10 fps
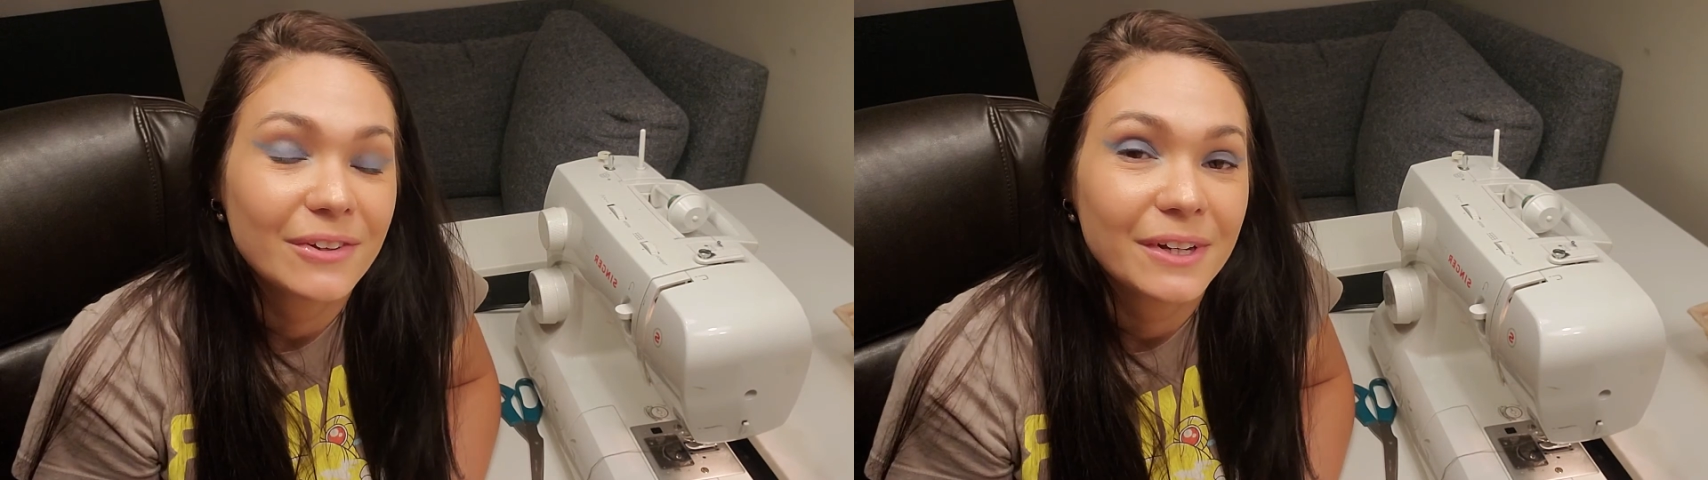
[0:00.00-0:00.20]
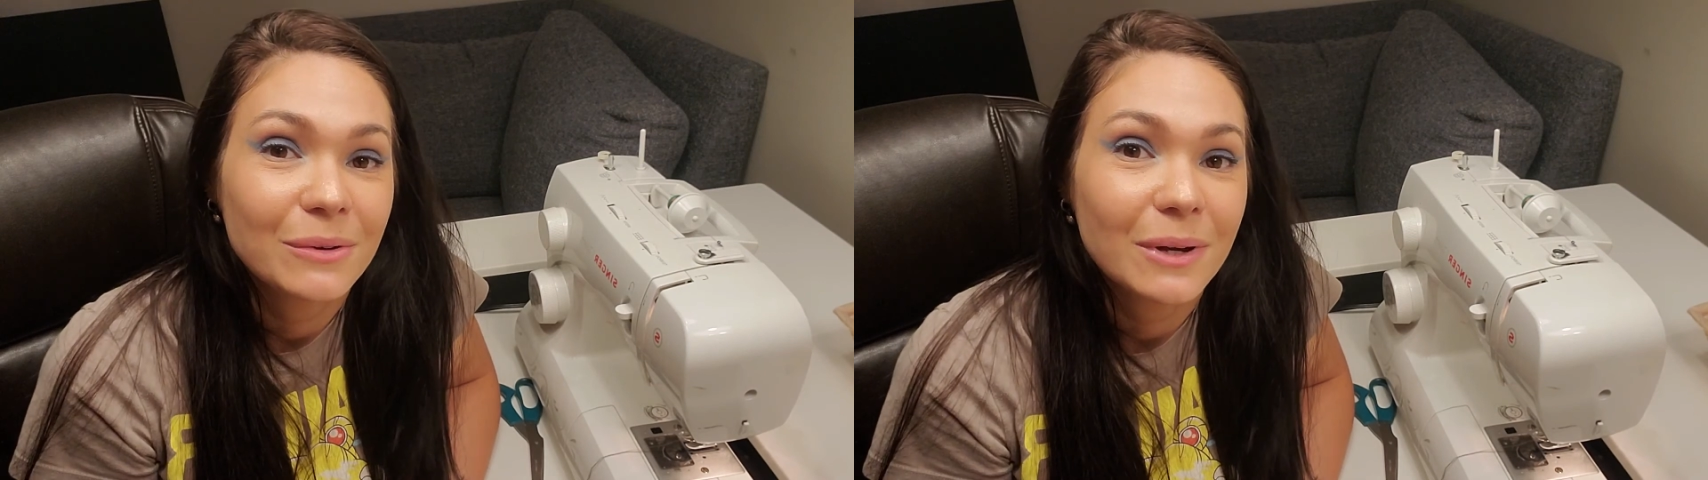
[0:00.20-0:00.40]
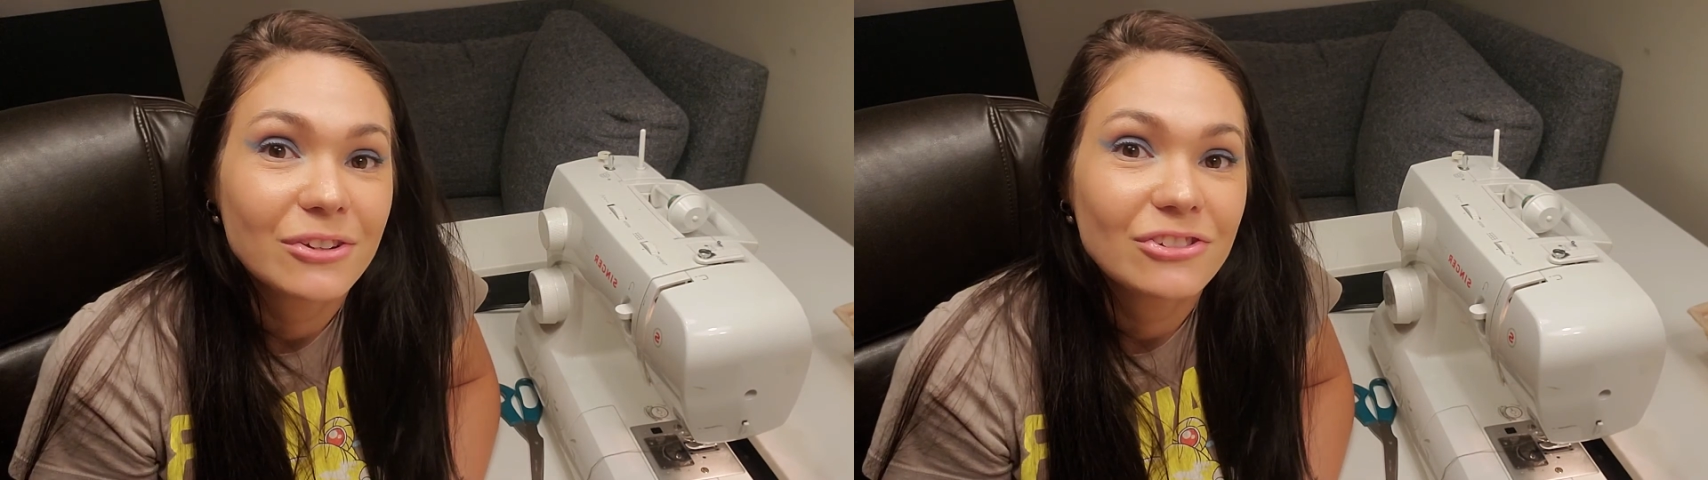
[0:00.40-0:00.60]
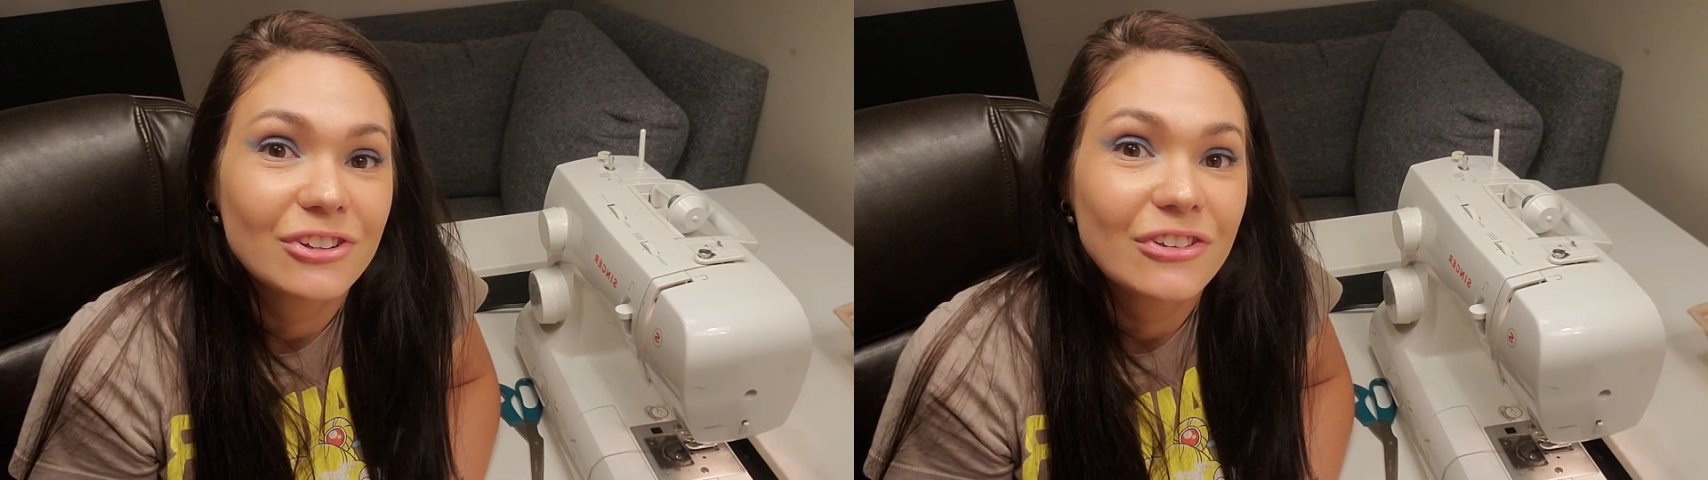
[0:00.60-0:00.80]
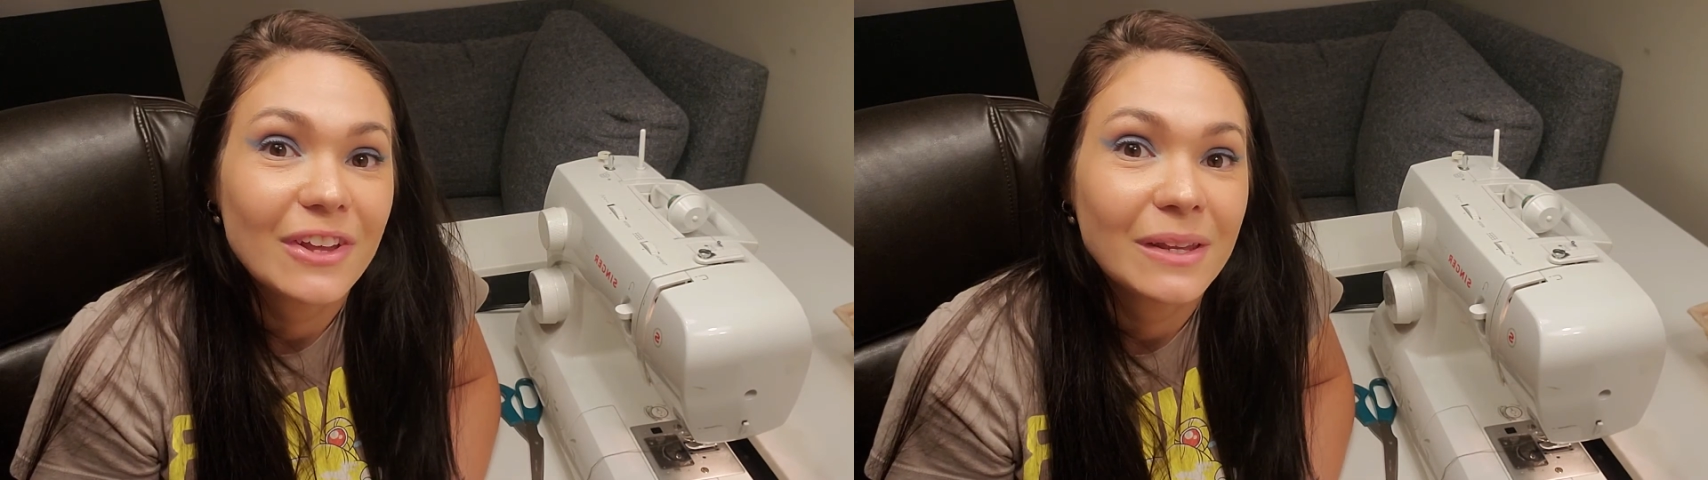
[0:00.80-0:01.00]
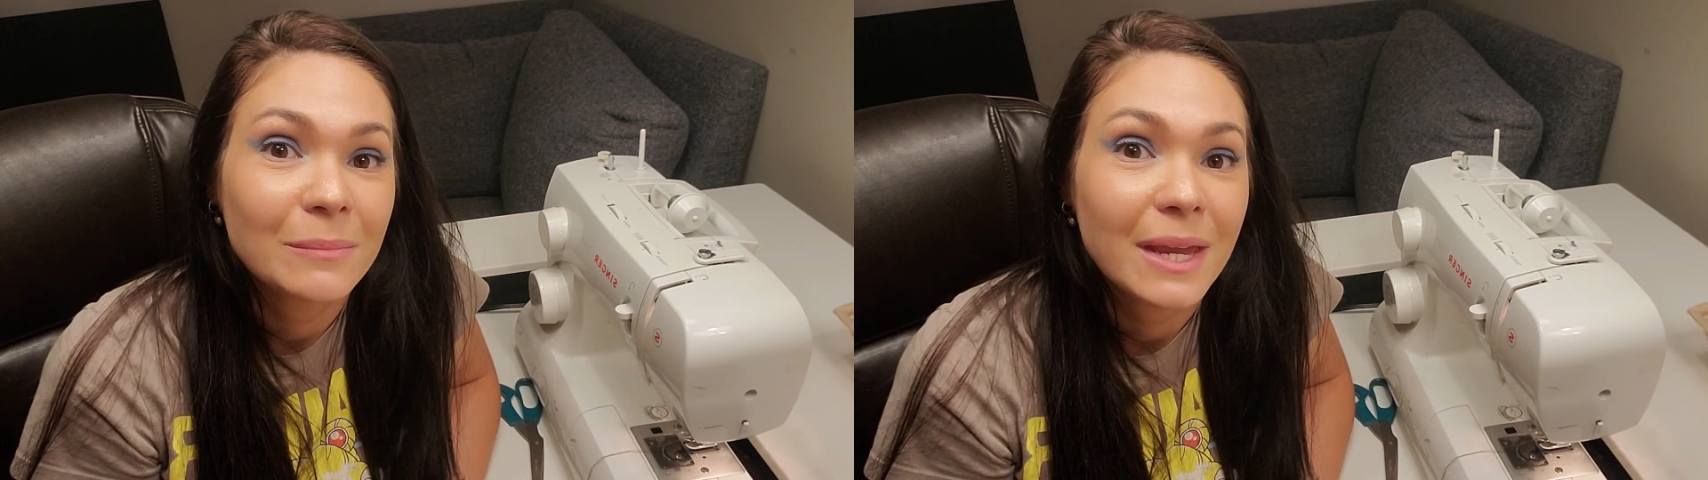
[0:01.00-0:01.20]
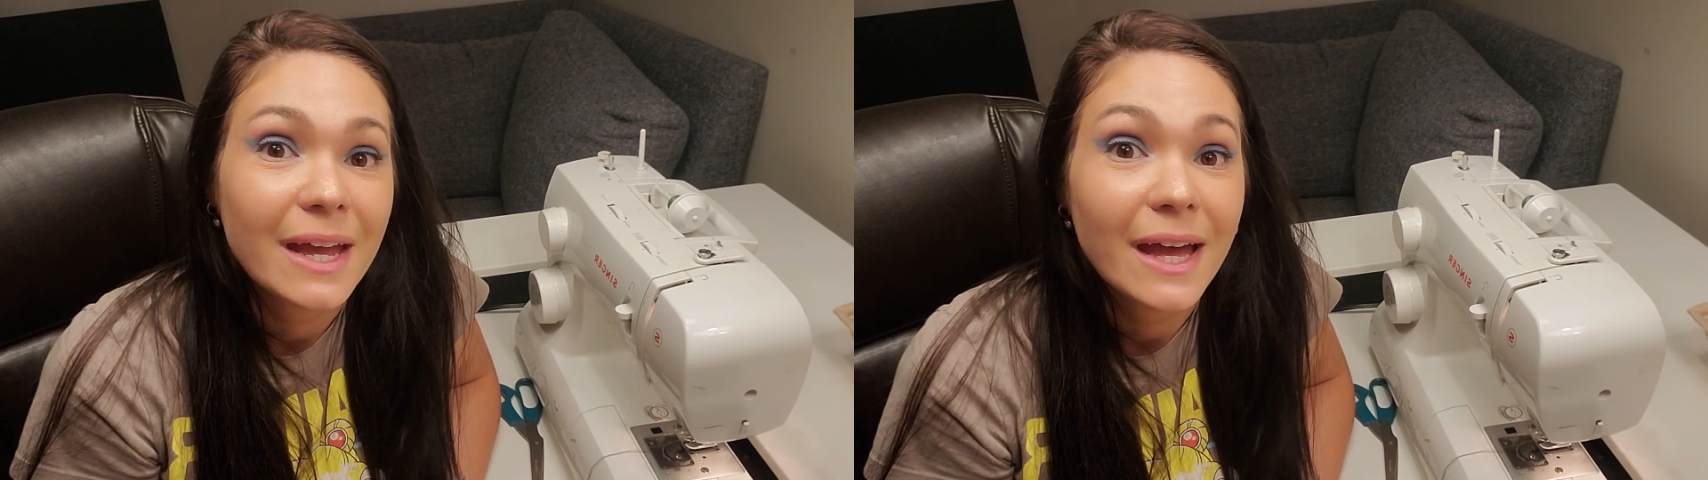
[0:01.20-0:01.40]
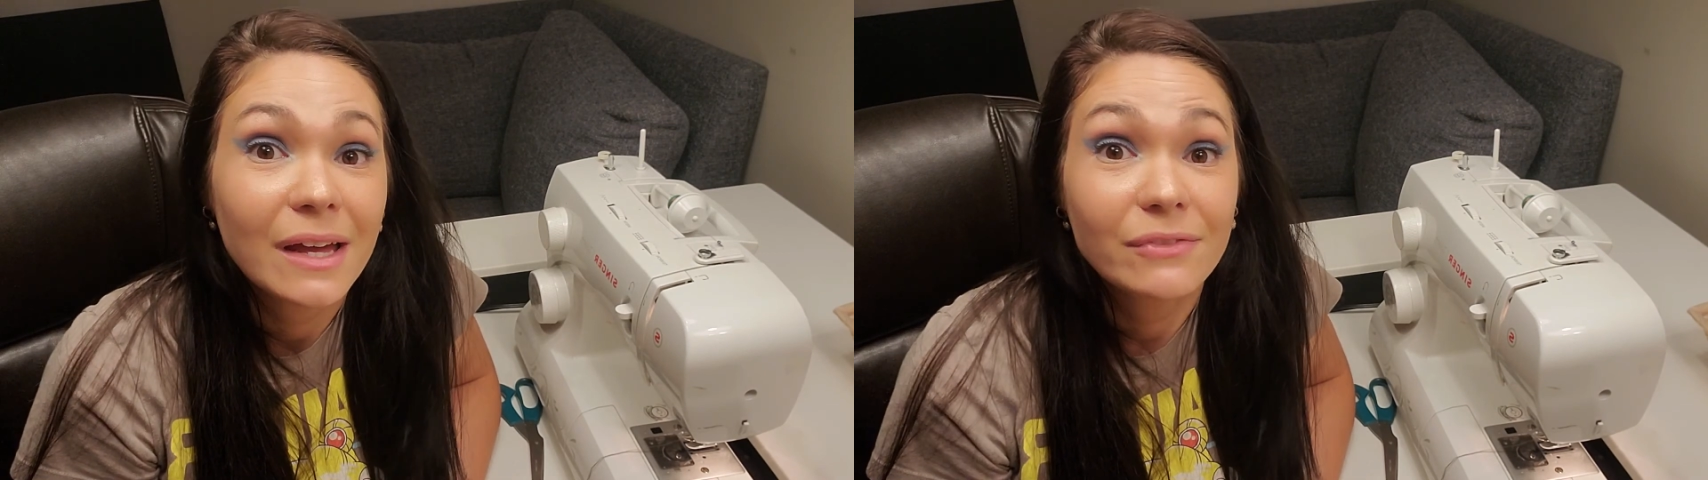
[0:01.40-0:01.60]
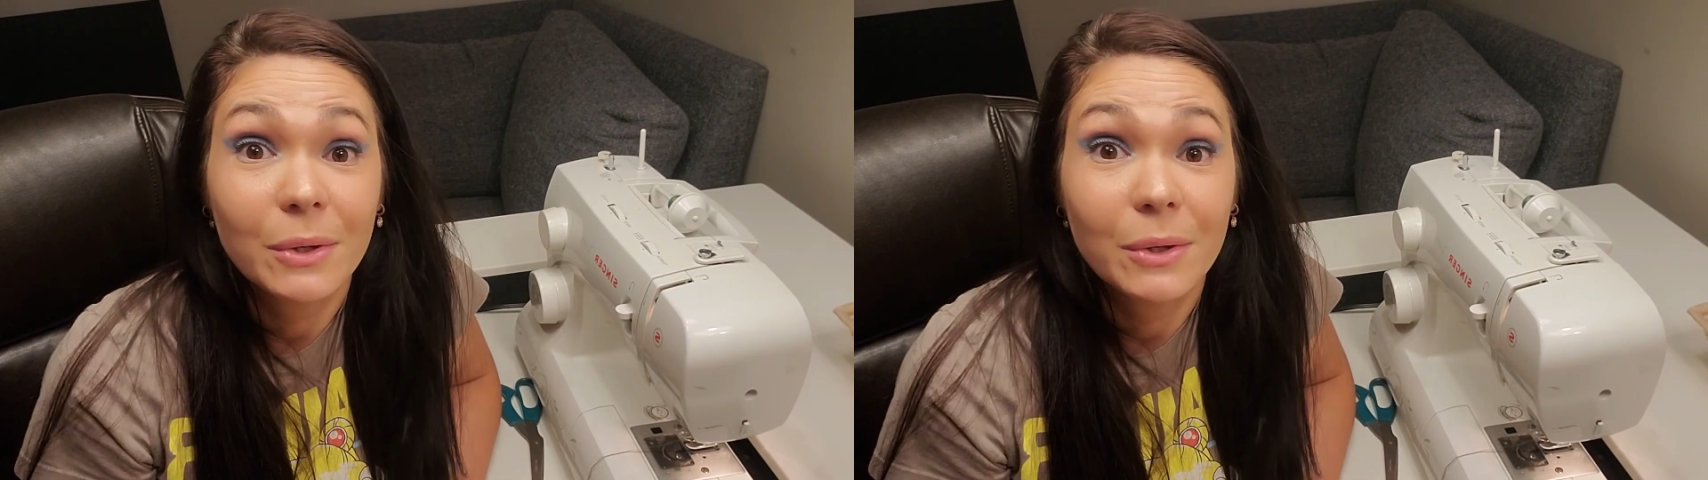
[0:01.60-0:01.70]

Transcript: any questions that you may have.